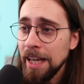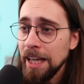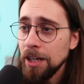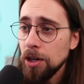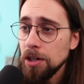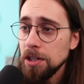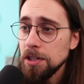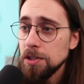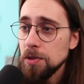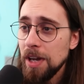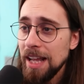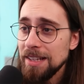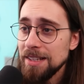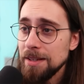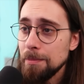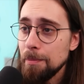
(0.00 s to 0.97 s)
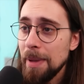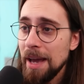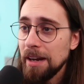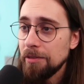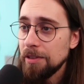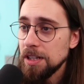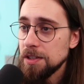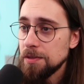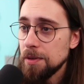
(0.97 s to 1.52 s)
in order to get some
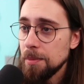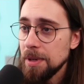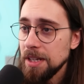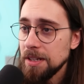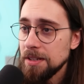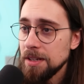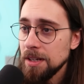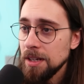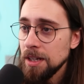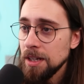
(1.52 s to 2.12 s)
benefits from it.